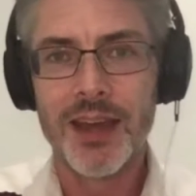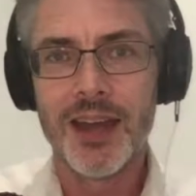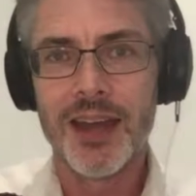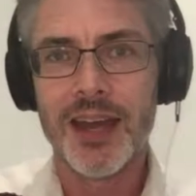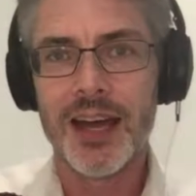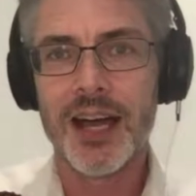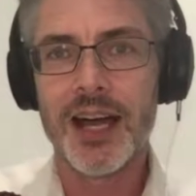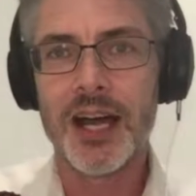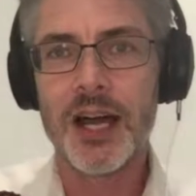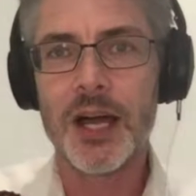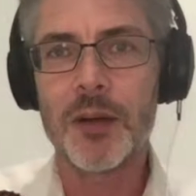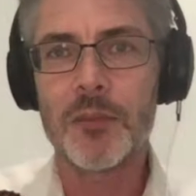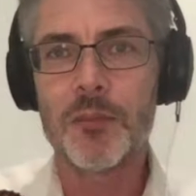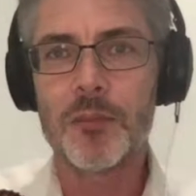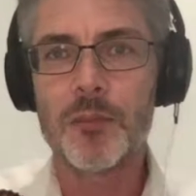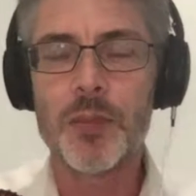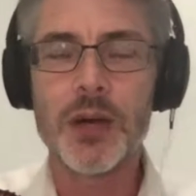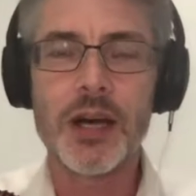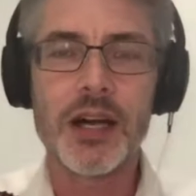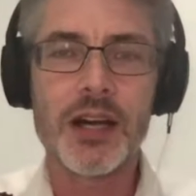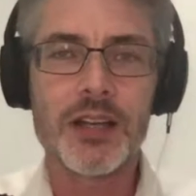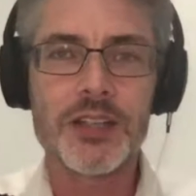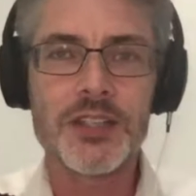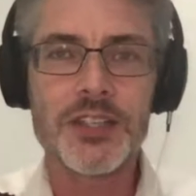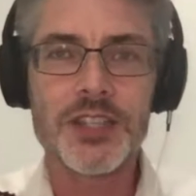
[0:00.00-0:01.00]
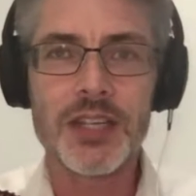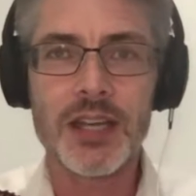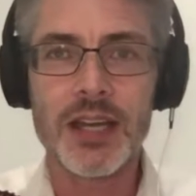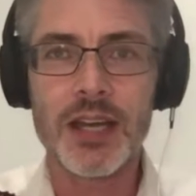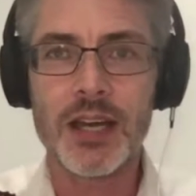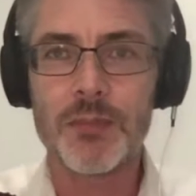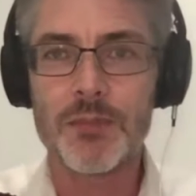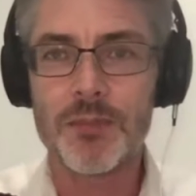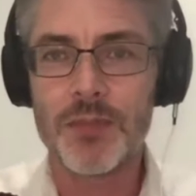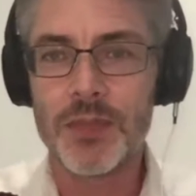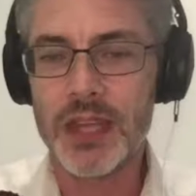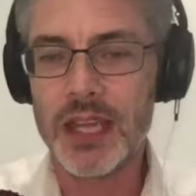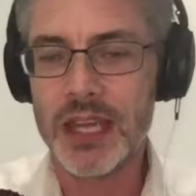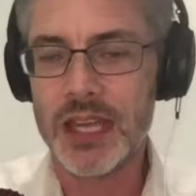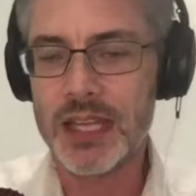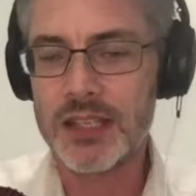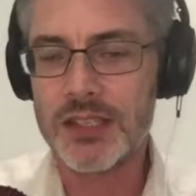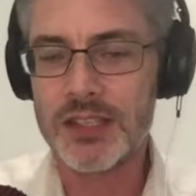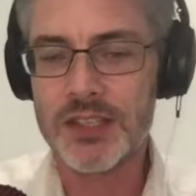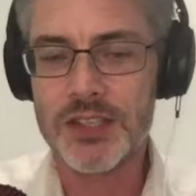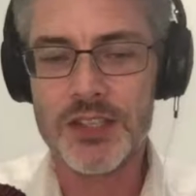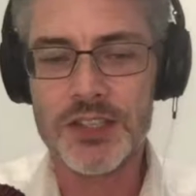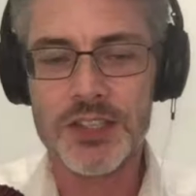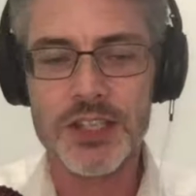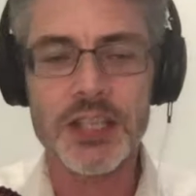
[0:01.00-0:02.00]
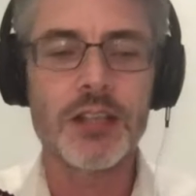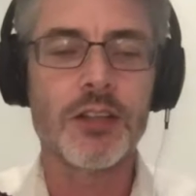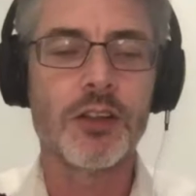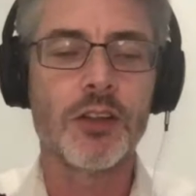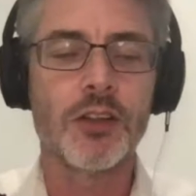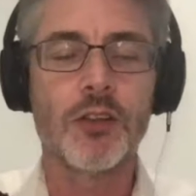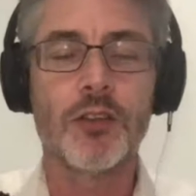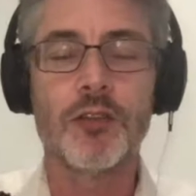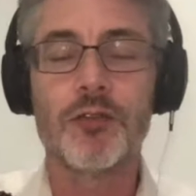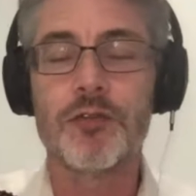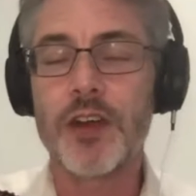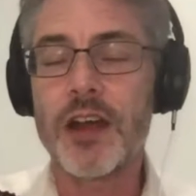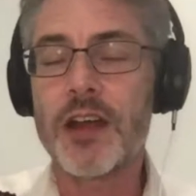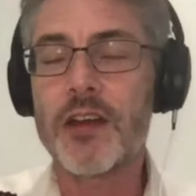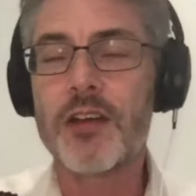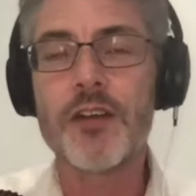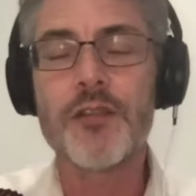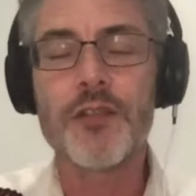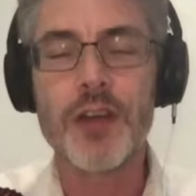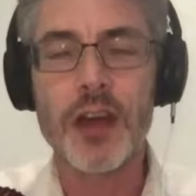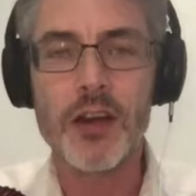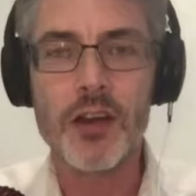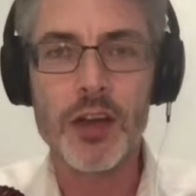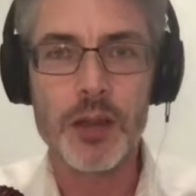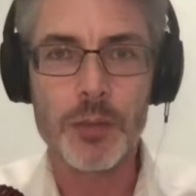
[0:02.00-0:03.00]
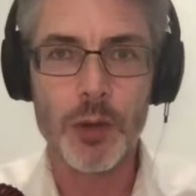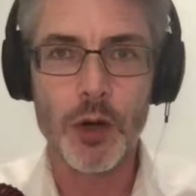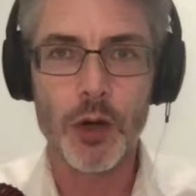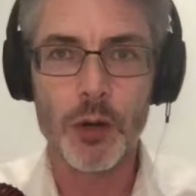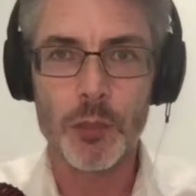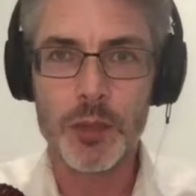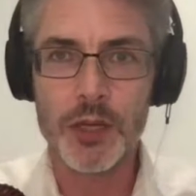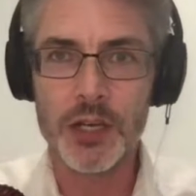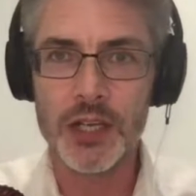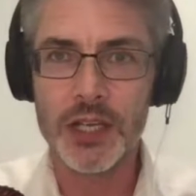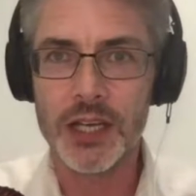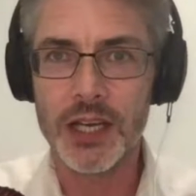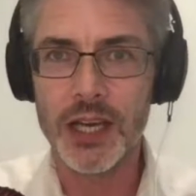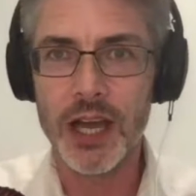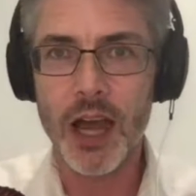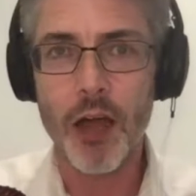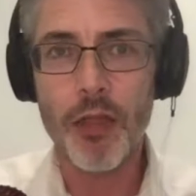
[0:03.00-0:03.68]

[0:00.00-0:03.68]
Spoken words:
but it's still very, very popular.